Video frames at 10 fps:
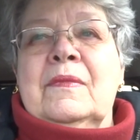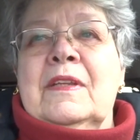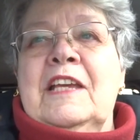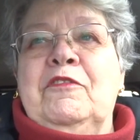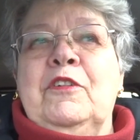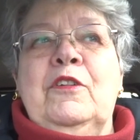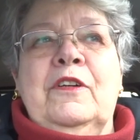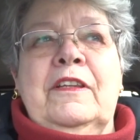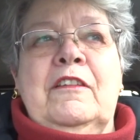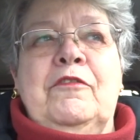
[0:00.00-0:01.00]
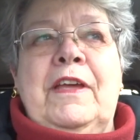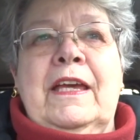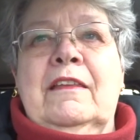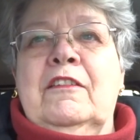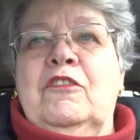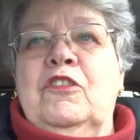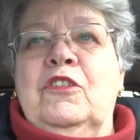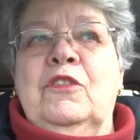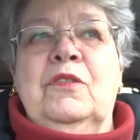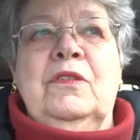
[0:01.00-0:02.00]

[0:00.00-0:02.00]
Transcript: if you look at the fact that you